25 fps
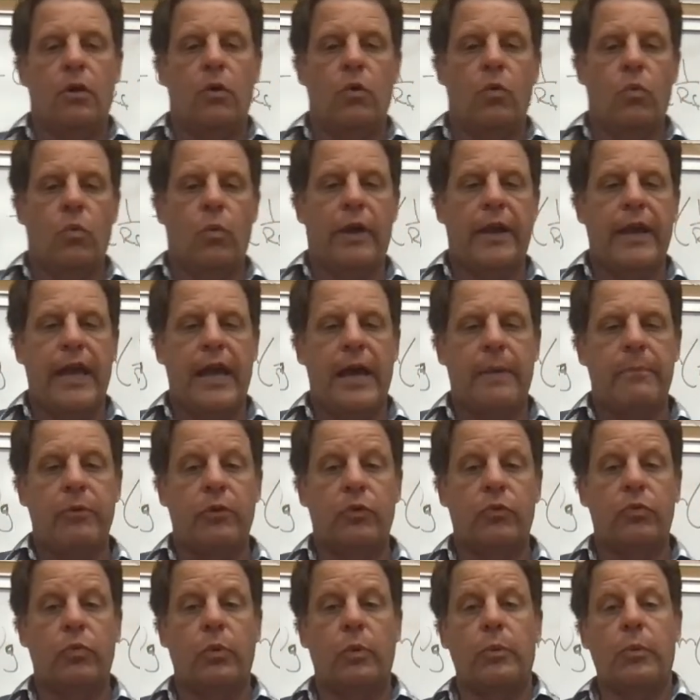What
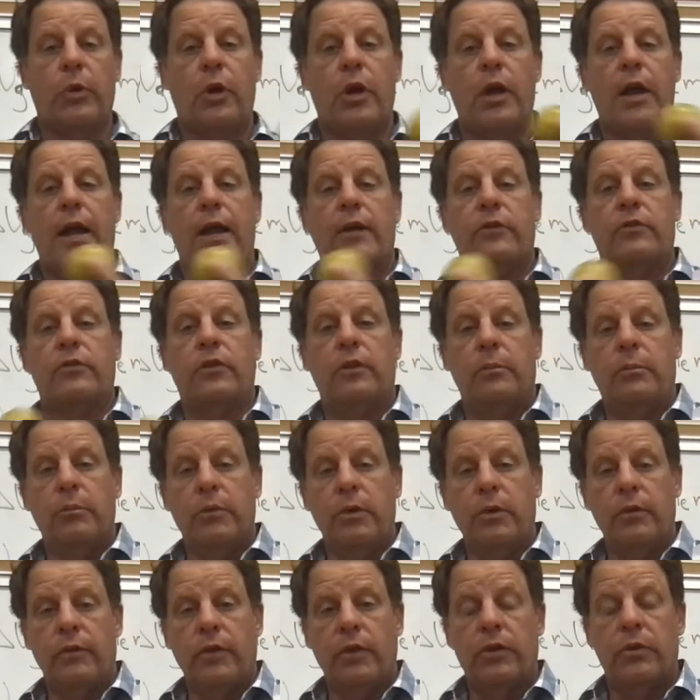happens when we're actually
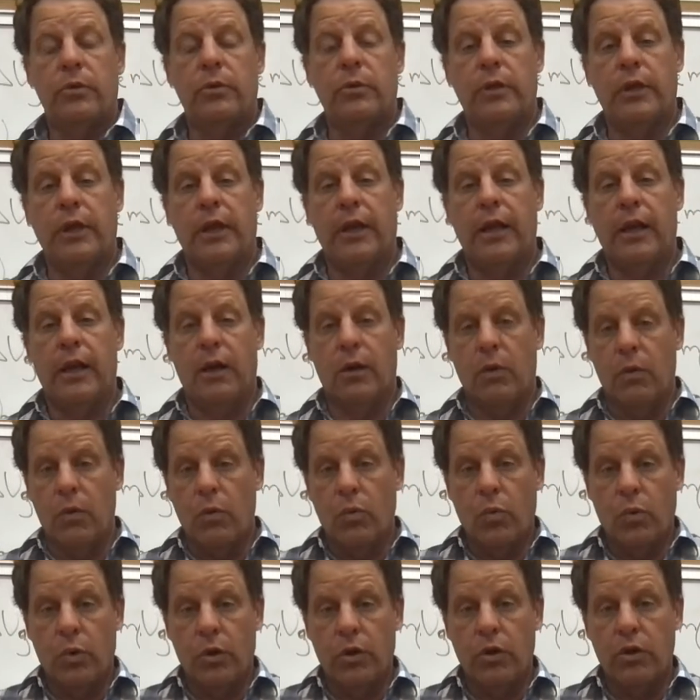moving through the air,
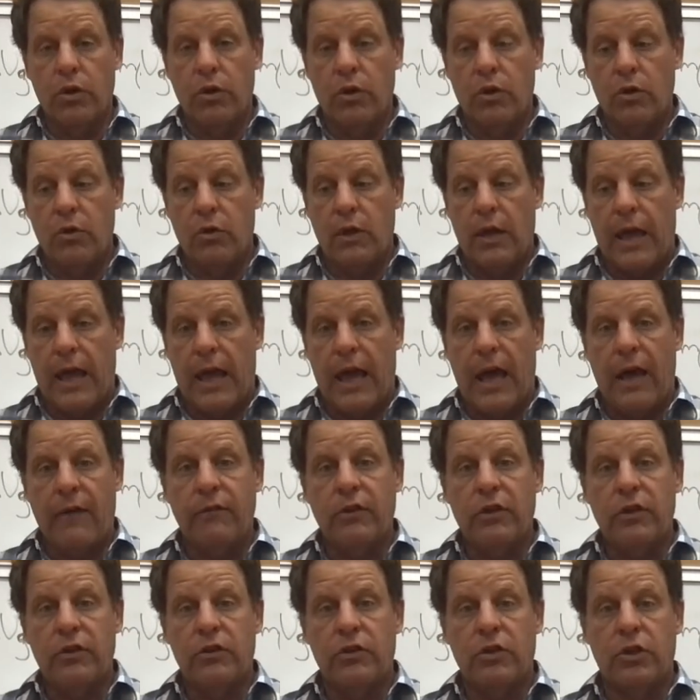we're
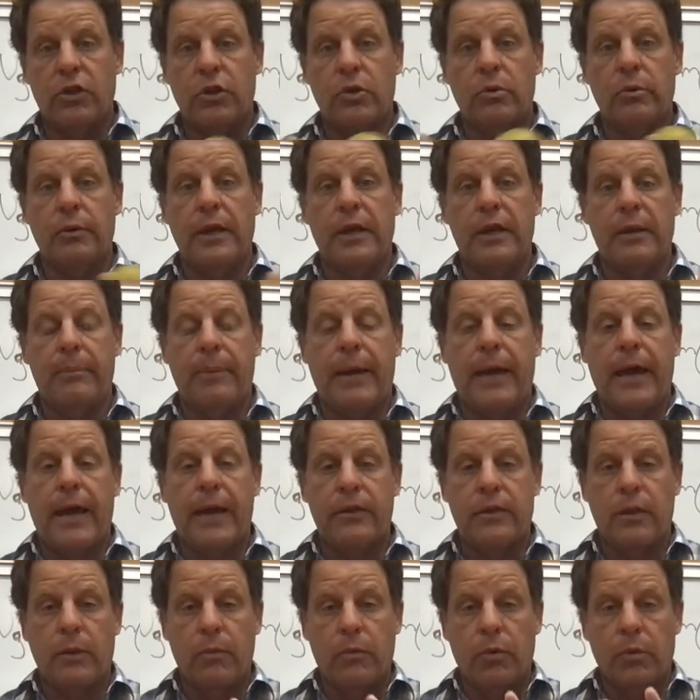having to create a
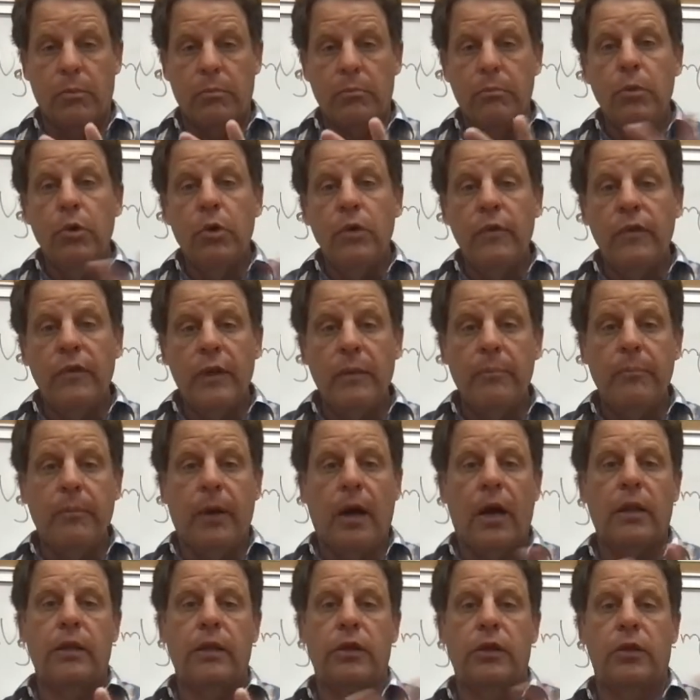path, and we're moving
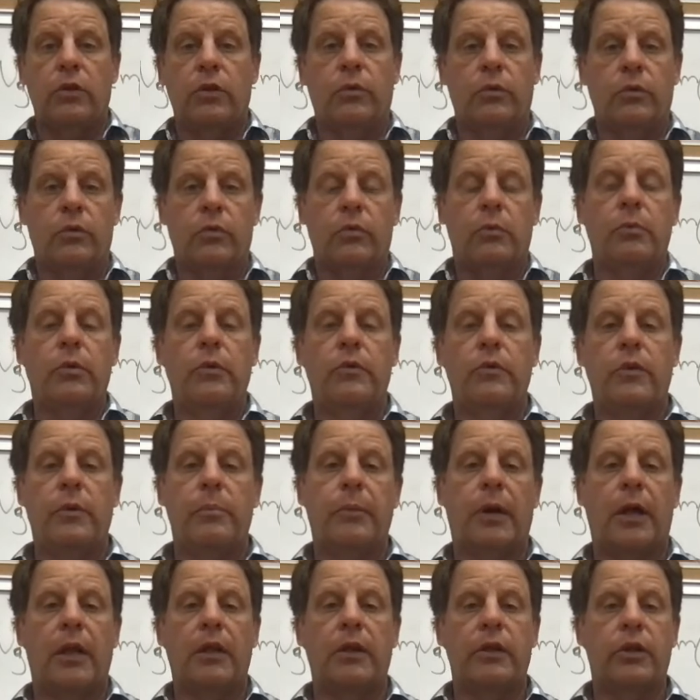molecules. We're moving
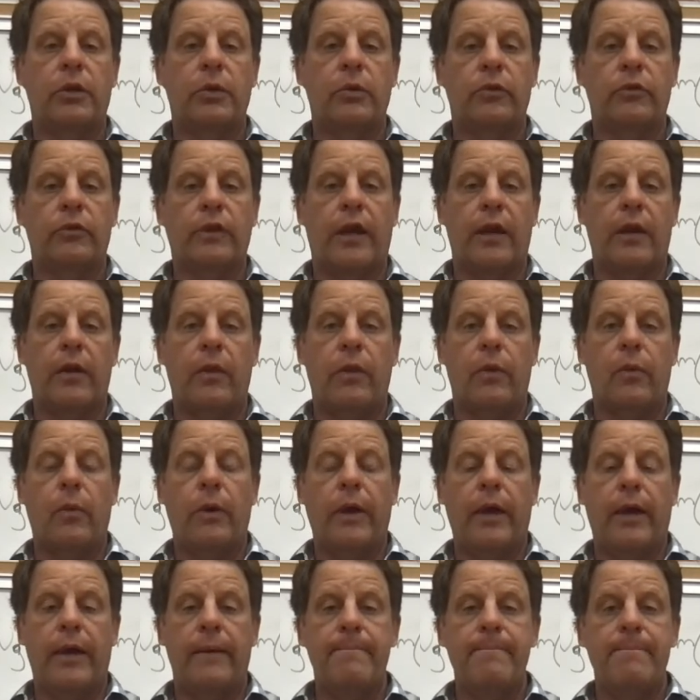molecules out of the
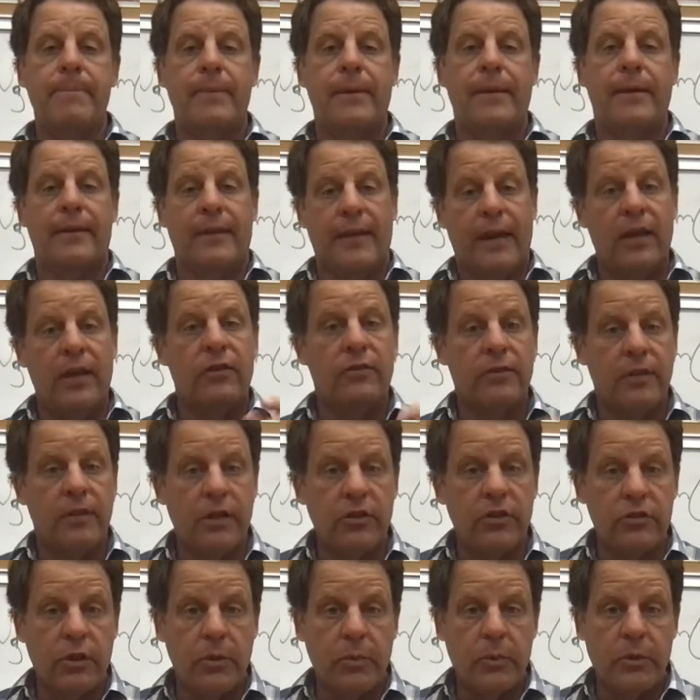way. And
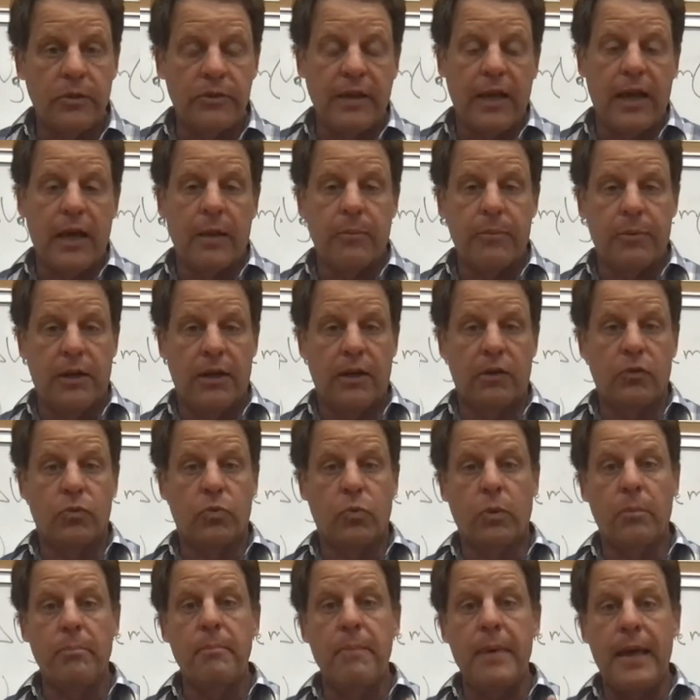essentially what's happening is
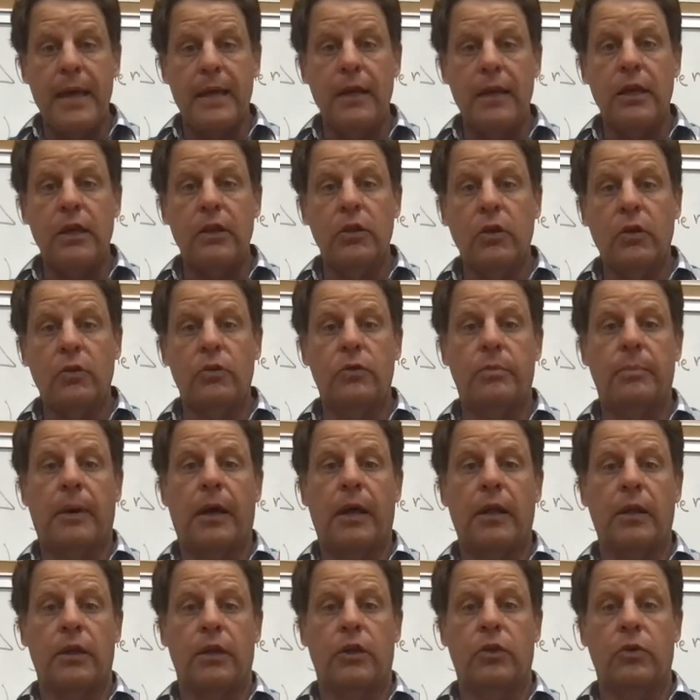we're making those
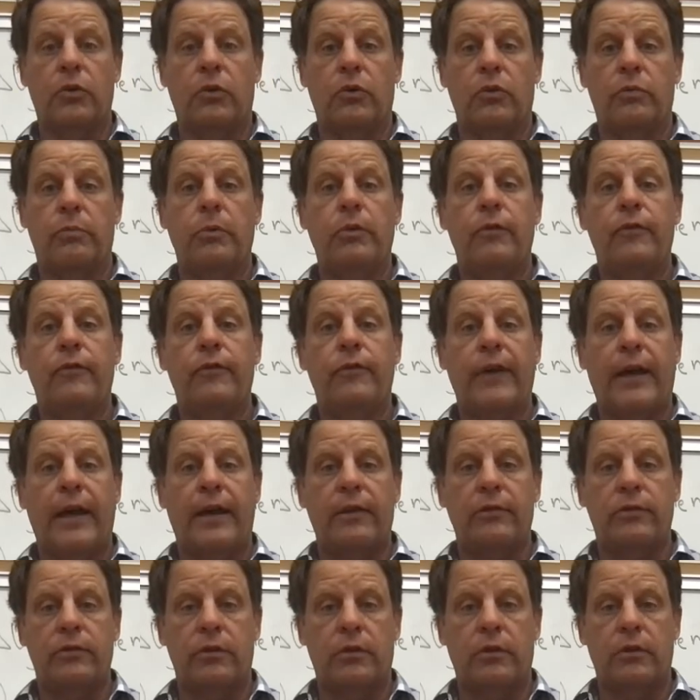molecules move
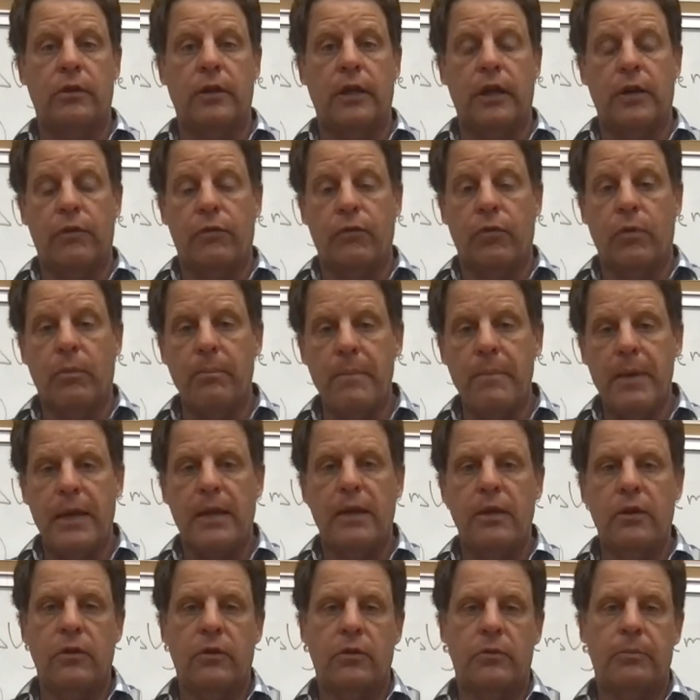faster. And if we're
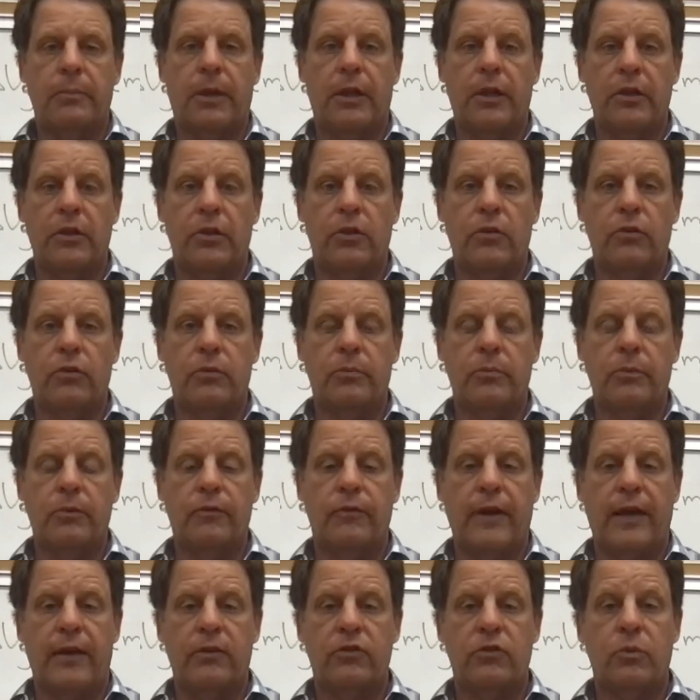making those molecules move
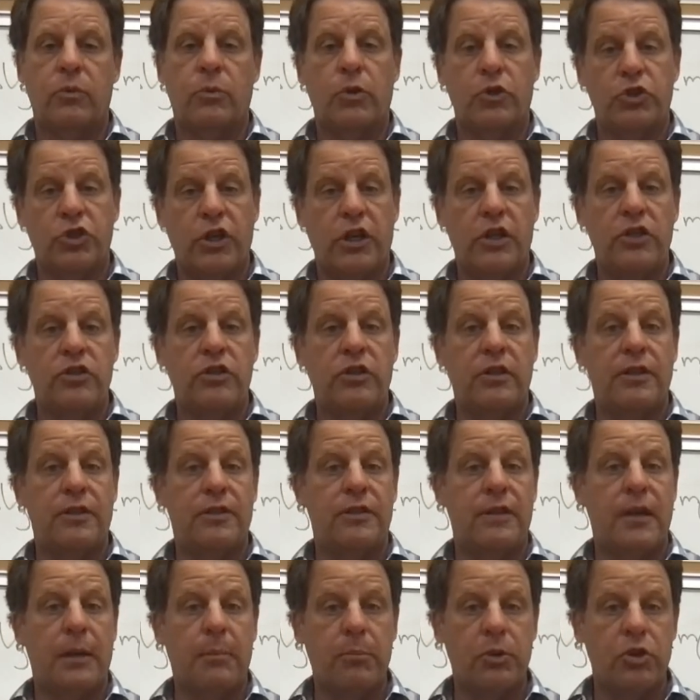faster, we're changing the
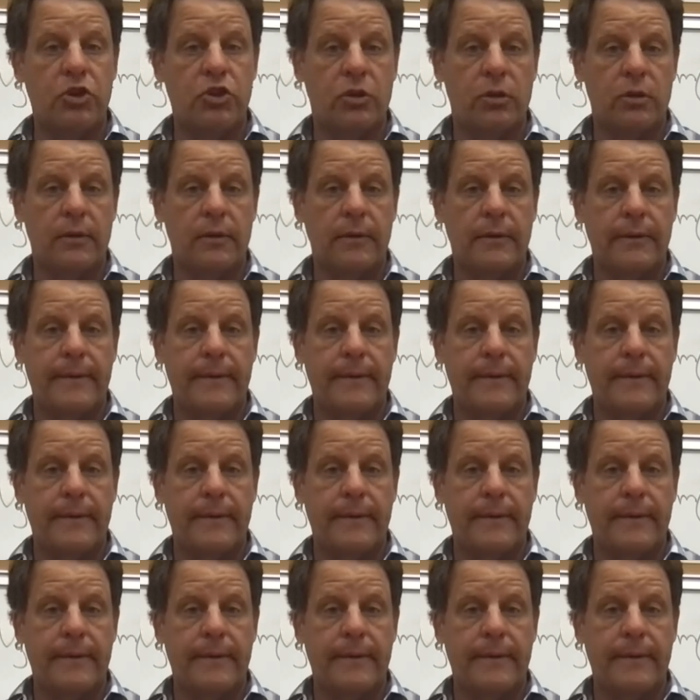temperature.